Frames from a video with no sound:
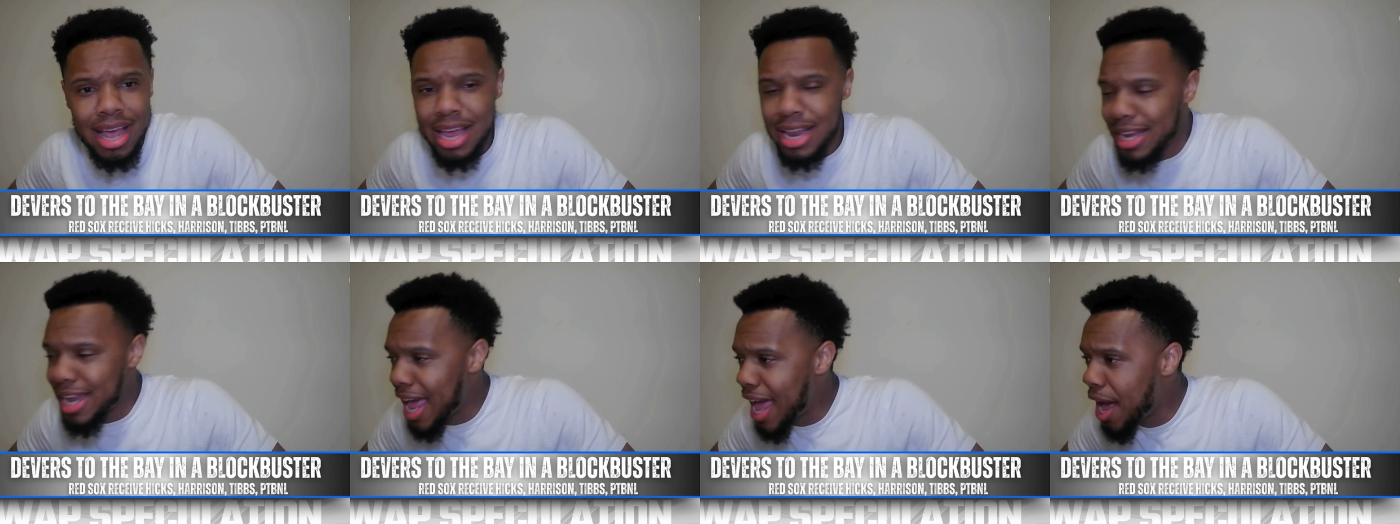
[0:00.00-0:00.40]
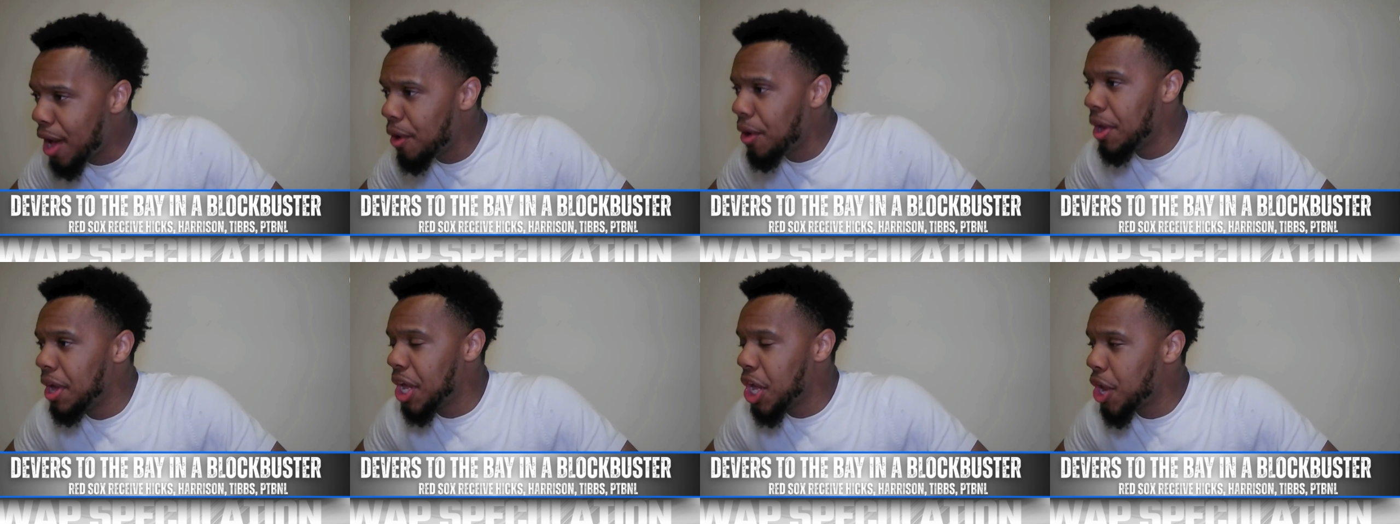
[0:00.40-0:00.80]

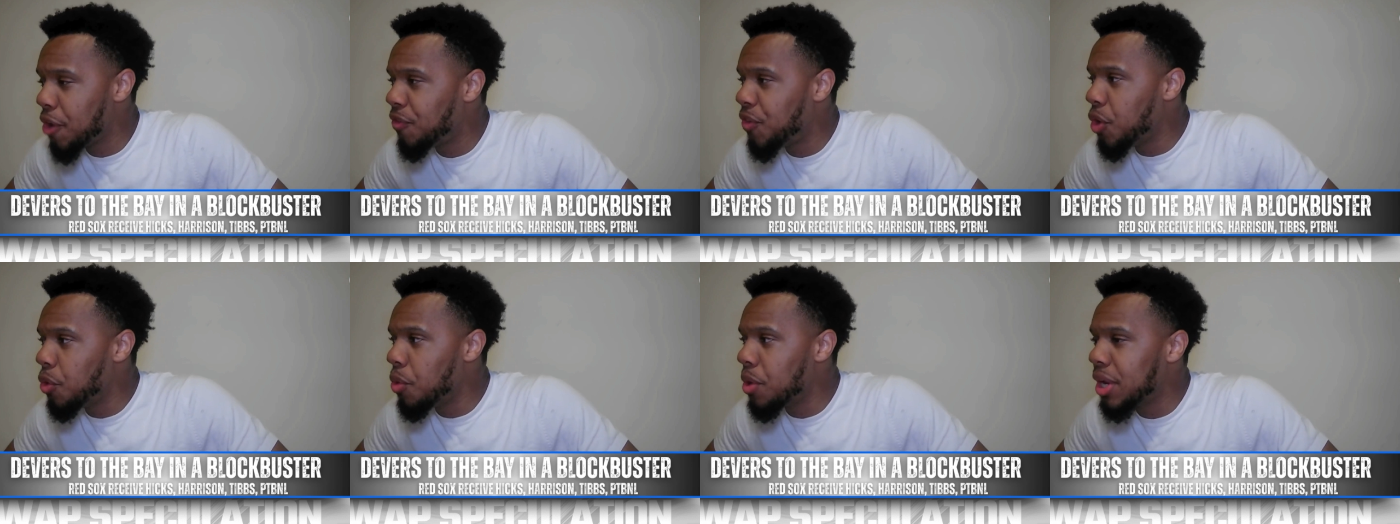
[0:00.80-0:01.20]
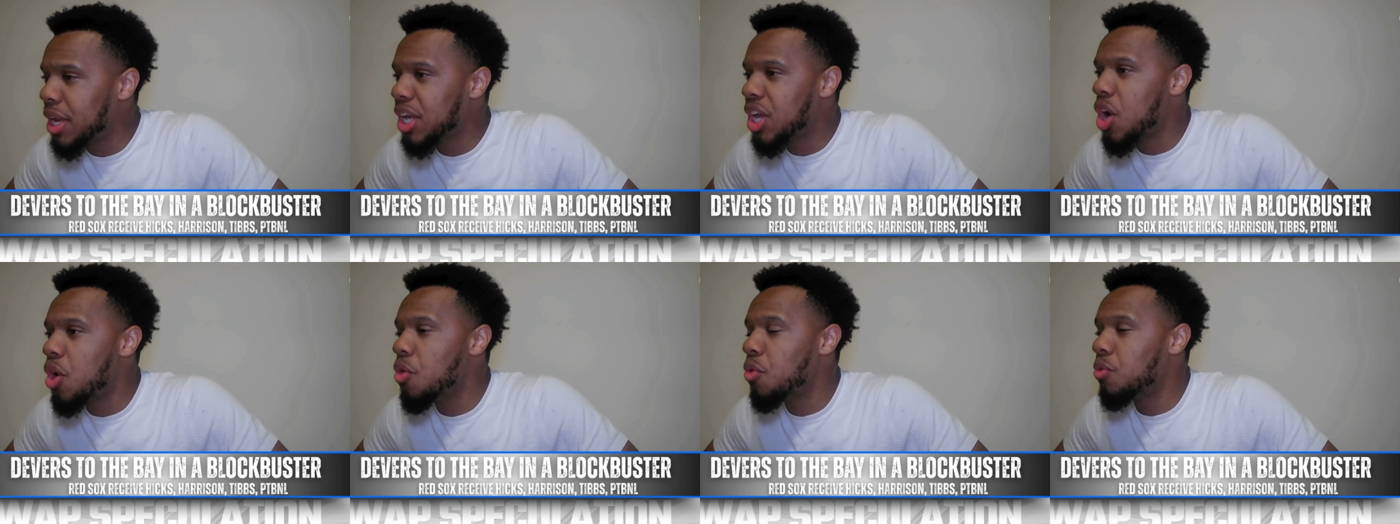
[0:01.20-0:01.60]
Now, if you want to
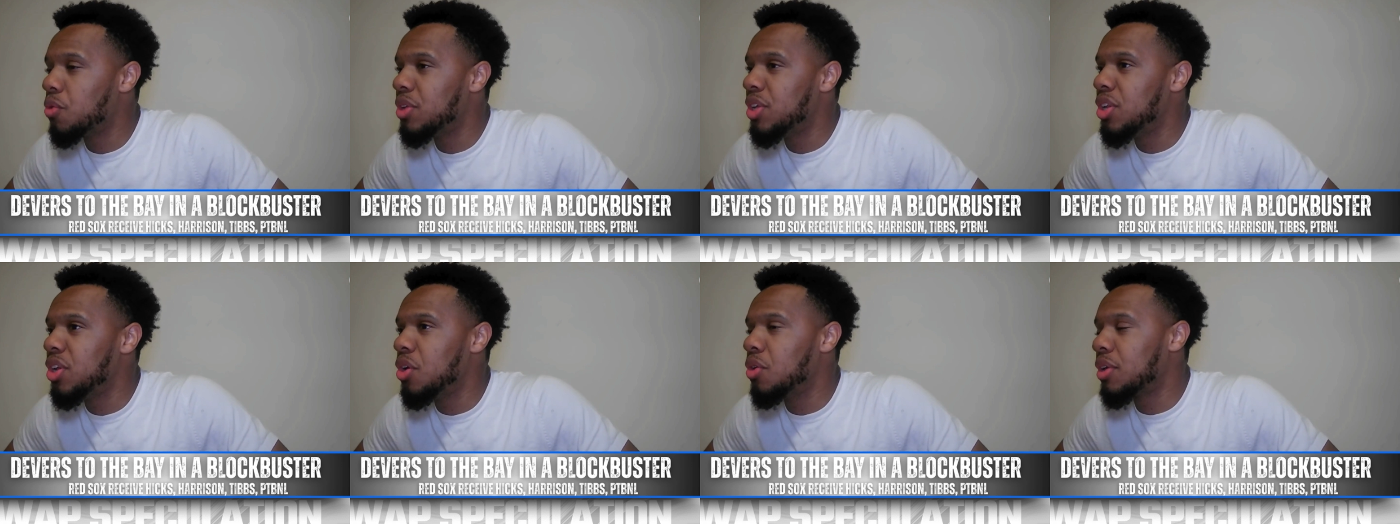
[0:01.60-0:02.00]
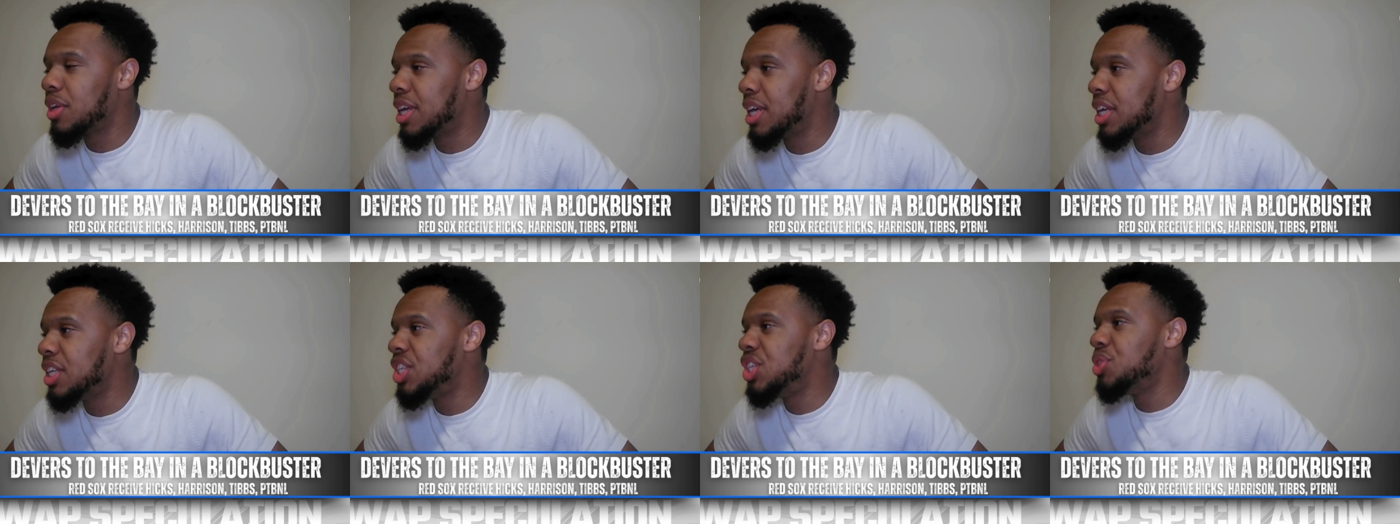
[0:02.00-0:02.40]
go,
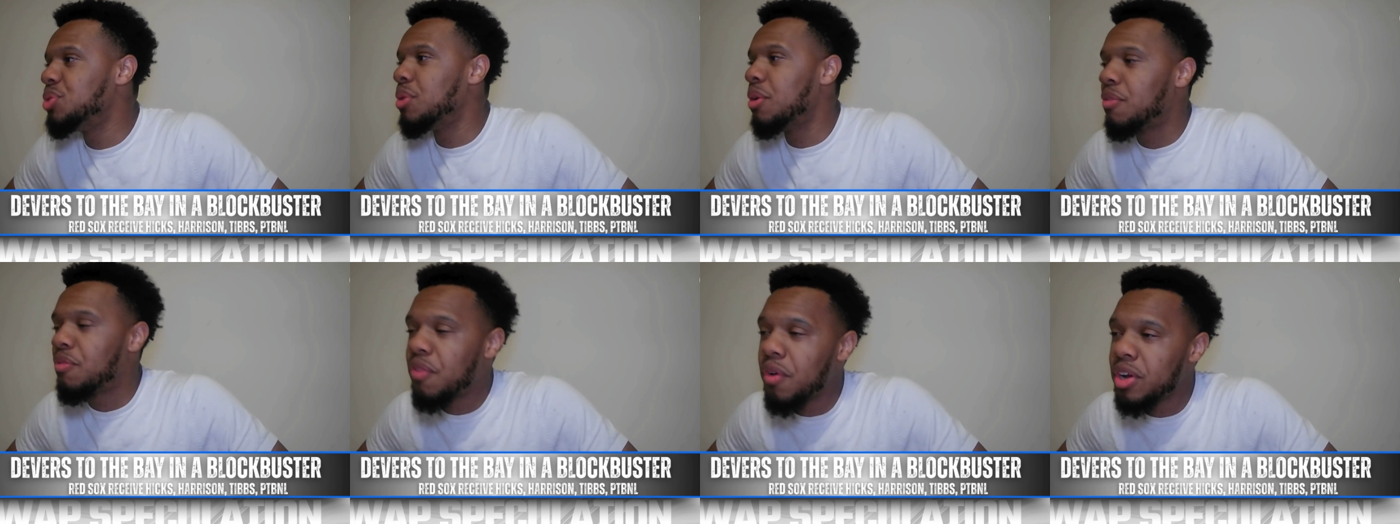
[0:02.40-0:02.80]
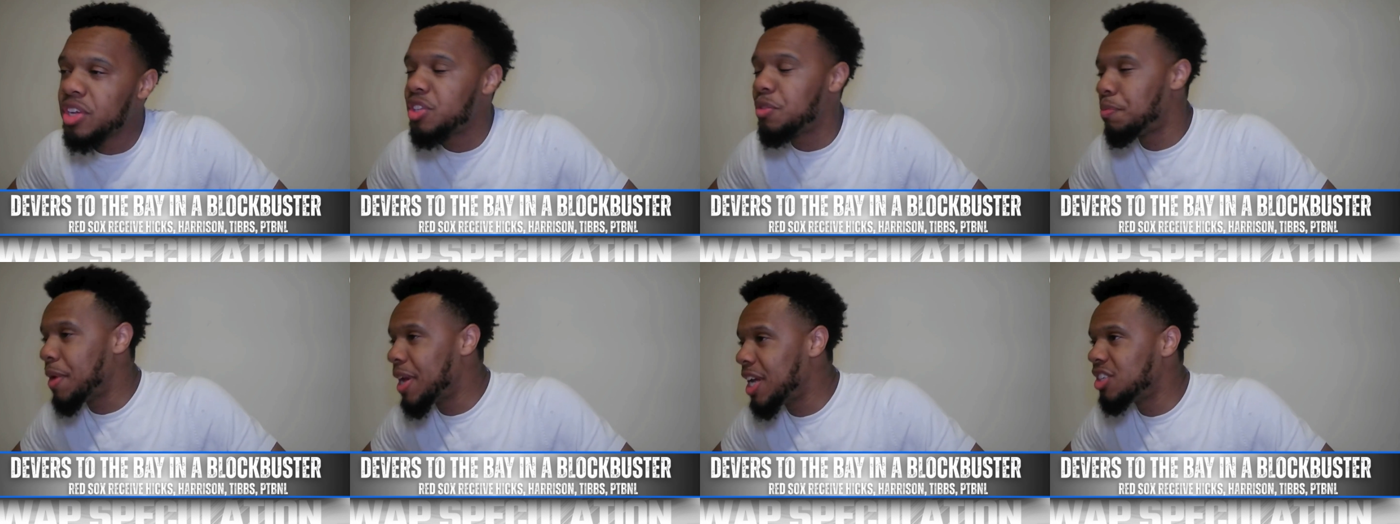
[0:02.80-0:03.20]
get you a
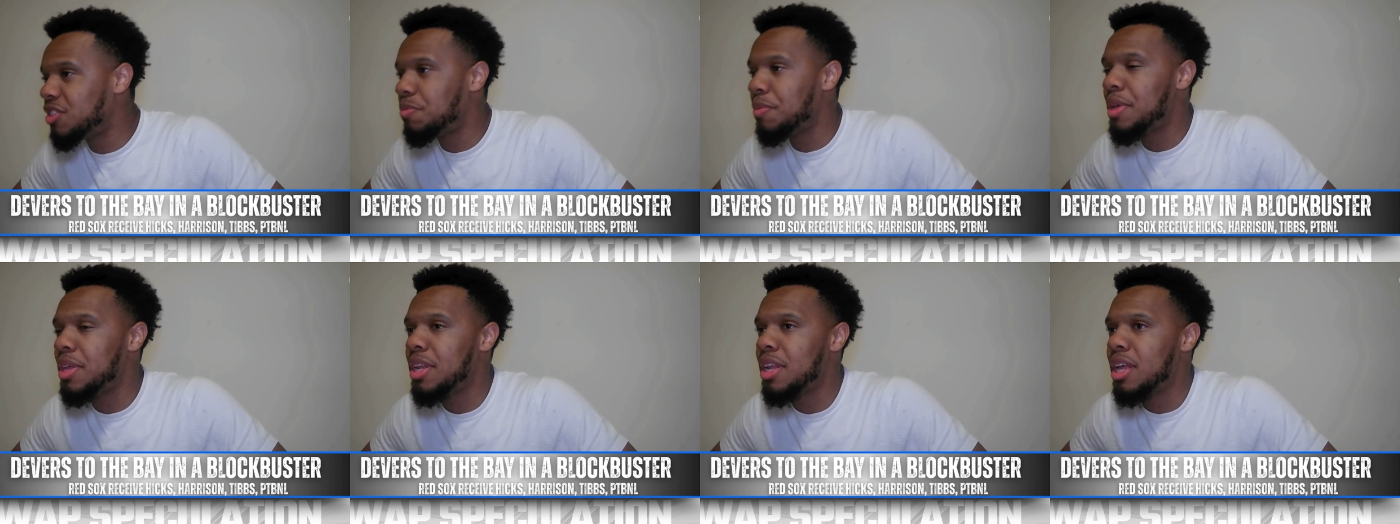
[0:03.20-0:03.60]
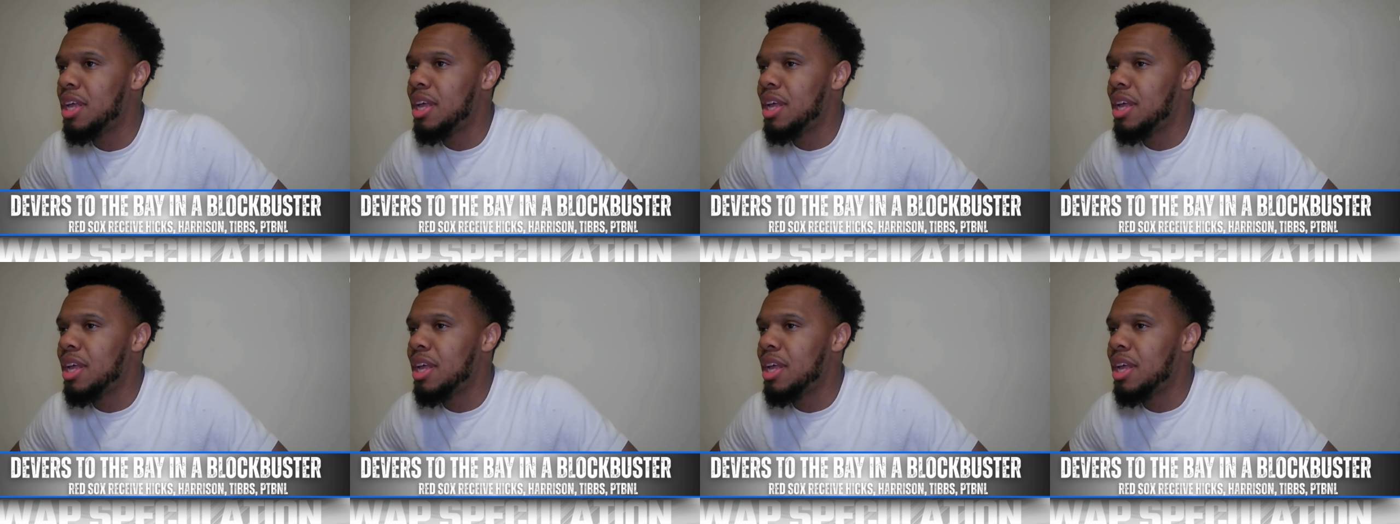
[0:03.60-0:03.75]
first baseman,